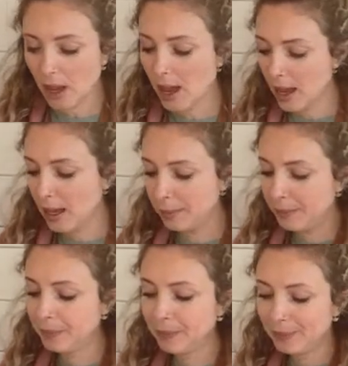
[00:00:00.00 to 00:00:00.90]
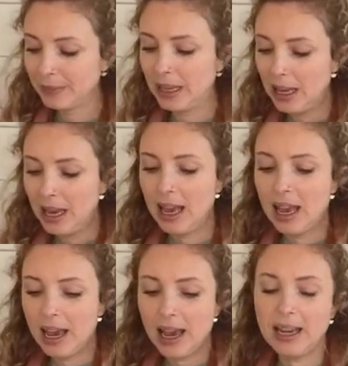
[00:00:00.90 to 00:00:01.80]
And
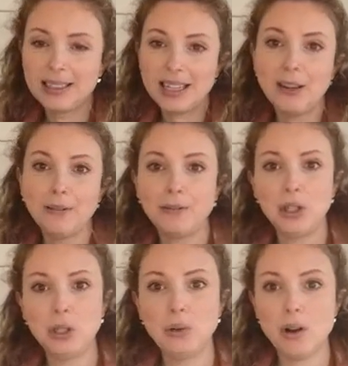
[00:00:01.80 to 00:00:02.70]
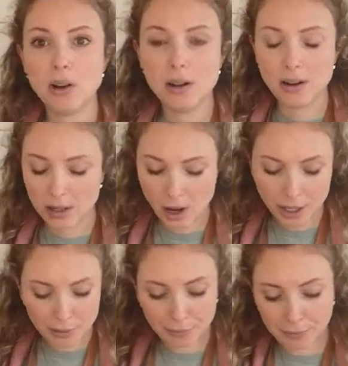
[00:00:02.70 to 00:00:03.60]
if you are
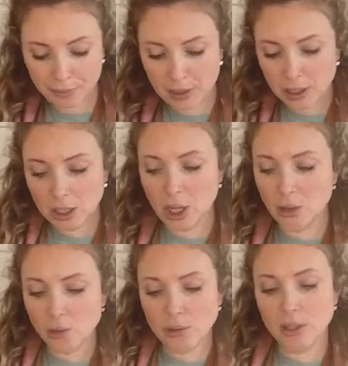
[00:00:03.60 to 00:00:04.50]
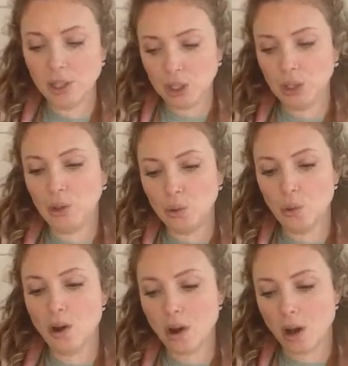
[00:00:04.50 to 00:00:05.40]
kind of, you know, you're
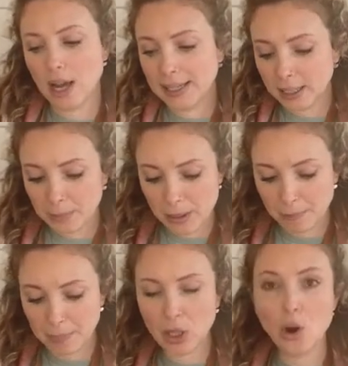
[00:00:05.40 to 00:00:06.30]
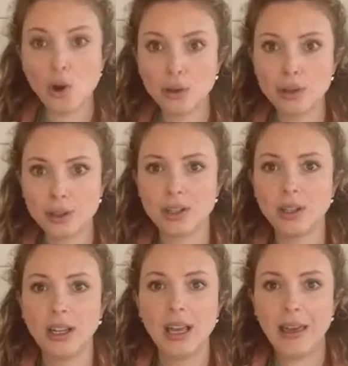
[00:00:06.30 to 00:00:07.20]
you are a little bit beyond
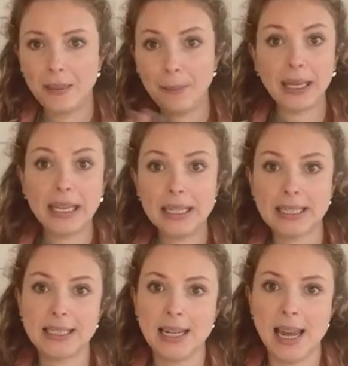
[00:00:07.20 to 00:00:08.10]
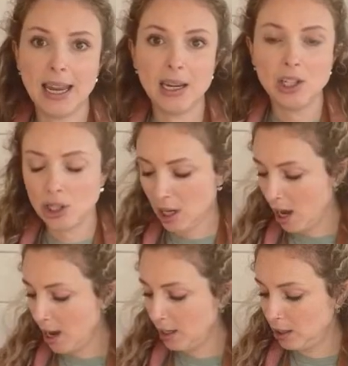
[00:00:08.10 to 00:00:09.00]
the beginner stage
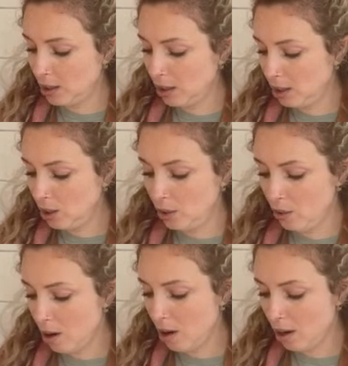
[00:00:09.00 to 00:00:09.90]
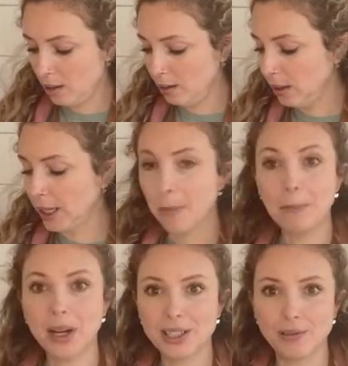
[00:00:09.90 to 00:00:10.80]
and you are like
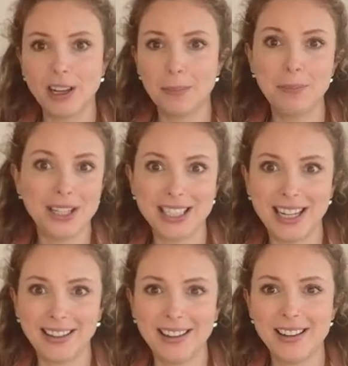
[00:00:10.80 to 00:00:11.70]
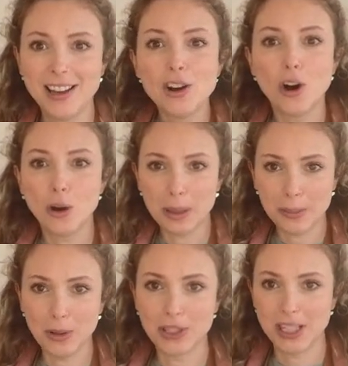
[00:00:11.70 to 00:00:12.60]
a budding hobby
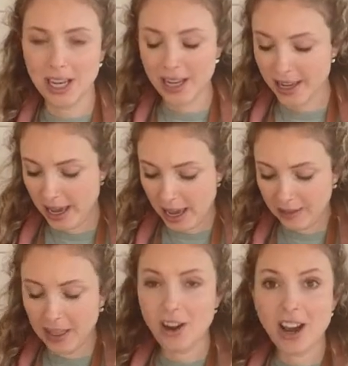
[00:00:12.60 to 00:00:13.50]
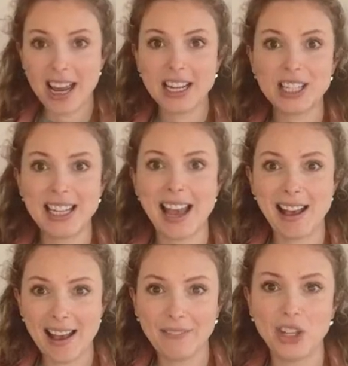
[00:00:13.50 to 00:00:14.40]
potter, then I actually
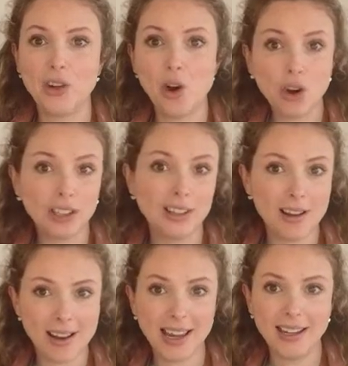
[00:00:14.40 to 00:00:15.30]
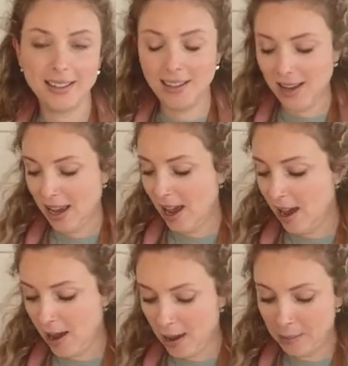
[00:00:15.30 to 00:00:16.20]
have an online
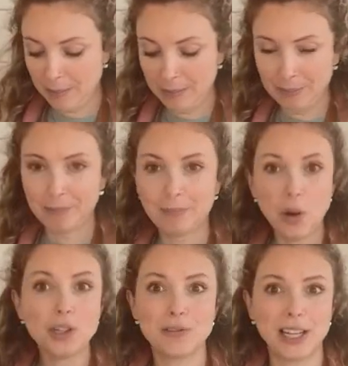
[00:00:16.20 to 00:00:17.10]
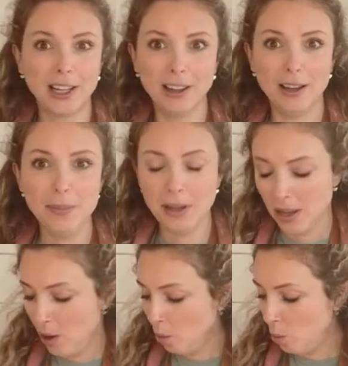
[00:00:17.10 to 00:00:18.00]
pottery club
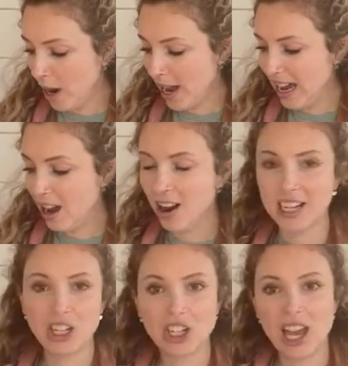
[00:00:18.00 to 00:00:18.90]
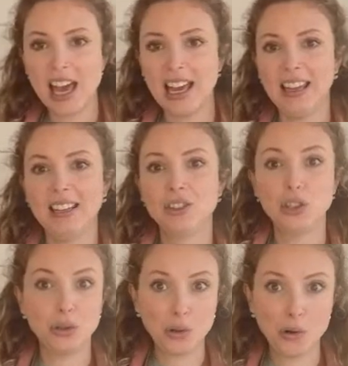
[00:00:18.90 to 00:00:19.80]
where I share
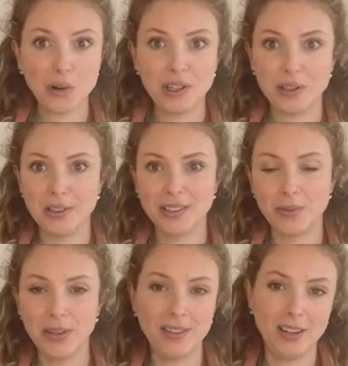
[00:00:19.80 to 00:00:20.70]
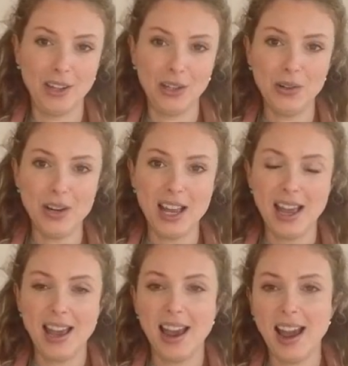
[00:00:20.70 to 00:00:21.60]
tutorials with you
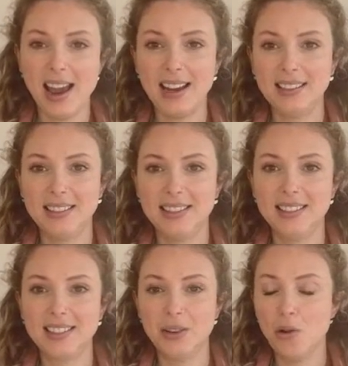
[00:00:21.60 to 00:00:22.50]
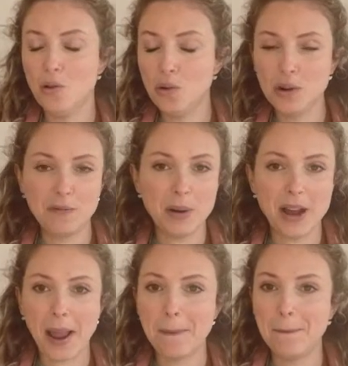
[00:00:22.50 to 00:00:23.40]
and all of
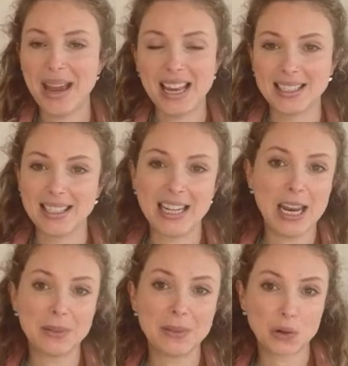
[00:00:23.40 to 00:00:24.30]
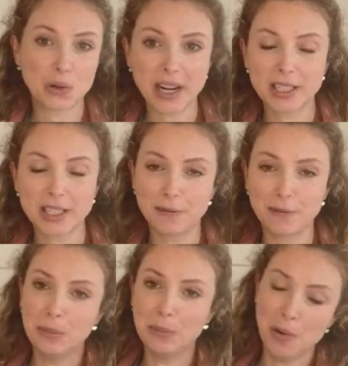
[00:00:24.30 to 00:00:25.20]
my best tips and tricks
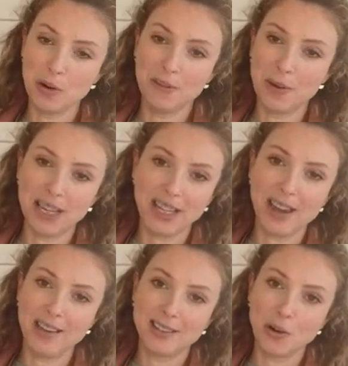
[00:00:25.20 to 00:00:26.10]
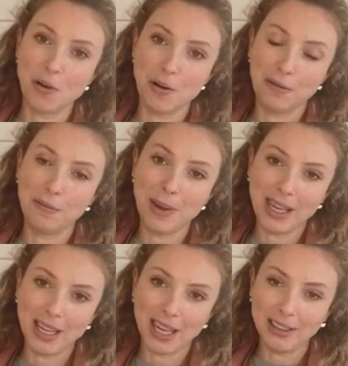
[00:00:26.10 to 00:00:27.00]
from all of my years of
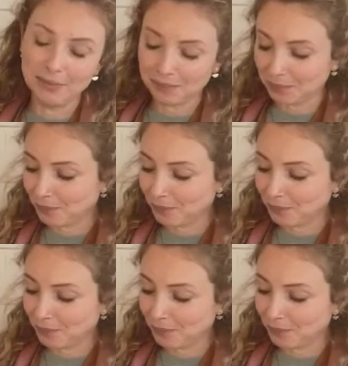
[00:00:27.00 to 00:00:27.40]
making.